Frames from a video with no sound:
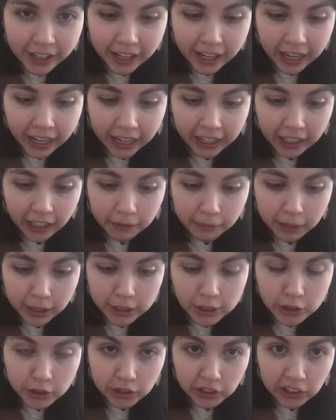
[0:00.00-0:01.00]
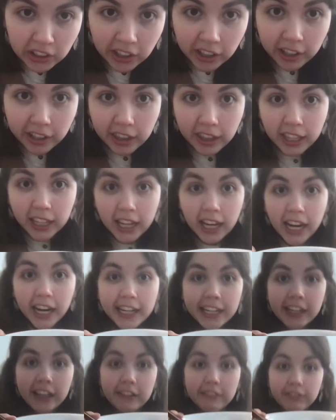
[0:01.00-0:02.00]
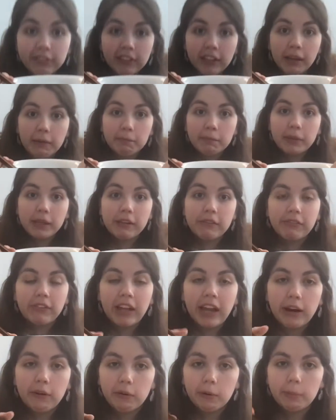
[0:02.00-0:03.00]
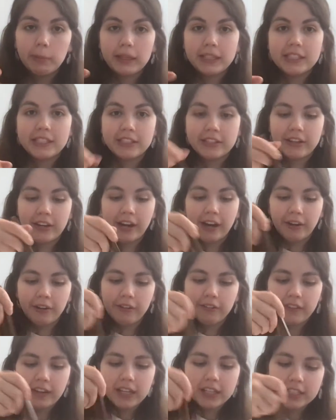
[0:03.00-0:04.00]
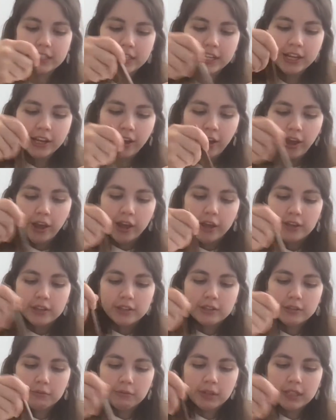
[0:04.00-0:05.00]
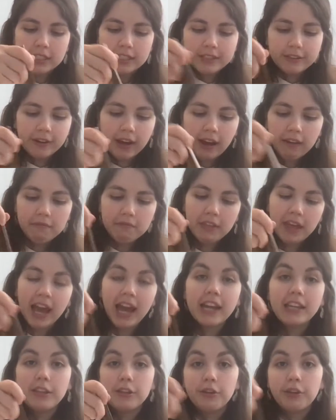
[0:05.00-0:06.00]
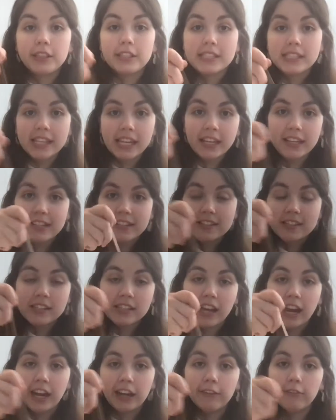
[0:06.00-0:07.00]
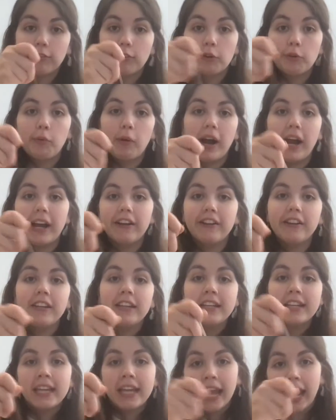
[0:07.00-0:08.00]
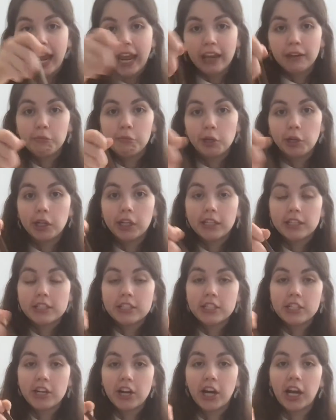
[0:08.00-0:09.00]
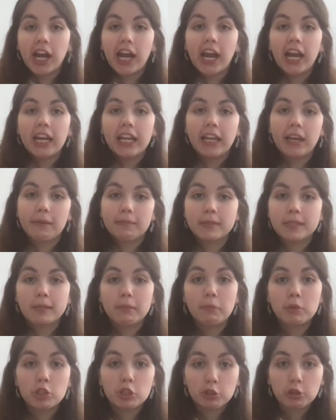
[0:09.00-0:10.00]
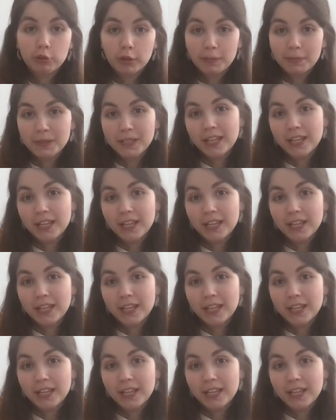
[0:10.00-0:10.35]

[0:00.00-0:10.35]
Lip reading: And I made sure all the kind of lumpy flour bits are out of it. So once you have that, you can set it aside for a while, and we're going to start cutting up some strips